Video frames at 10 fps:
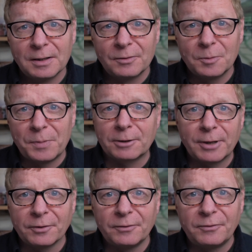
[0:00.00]
The
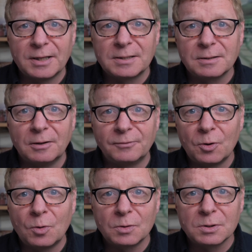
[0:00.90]
background of this, of
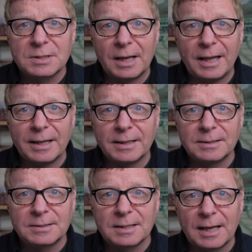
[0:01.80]
course,
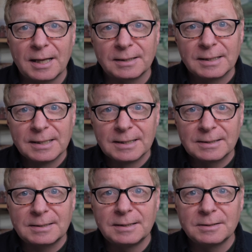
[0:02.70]
is that
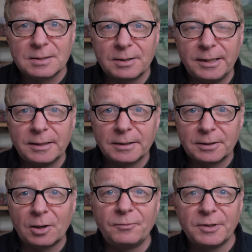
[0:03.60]
since the
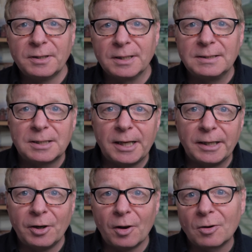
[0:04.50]

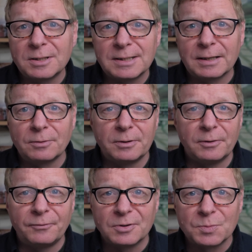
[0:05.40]
Covid-19 lockdown
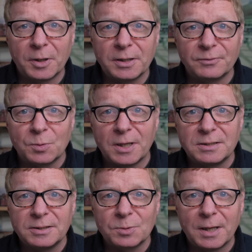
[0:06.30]
of the spring of
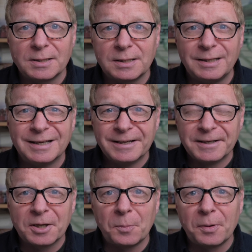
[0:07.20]
2020,
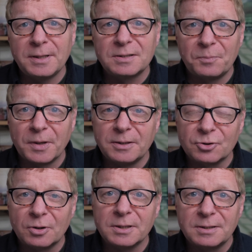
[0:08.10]
companies have been
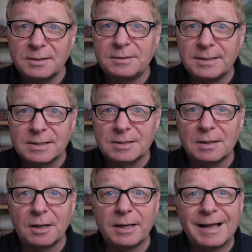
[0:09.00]
trying to
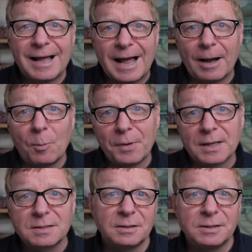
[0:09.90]
decide how
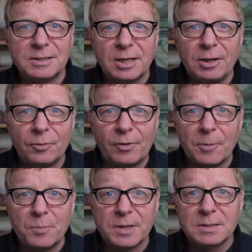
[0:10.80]
best to continue their
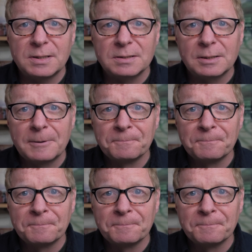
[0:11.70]
business.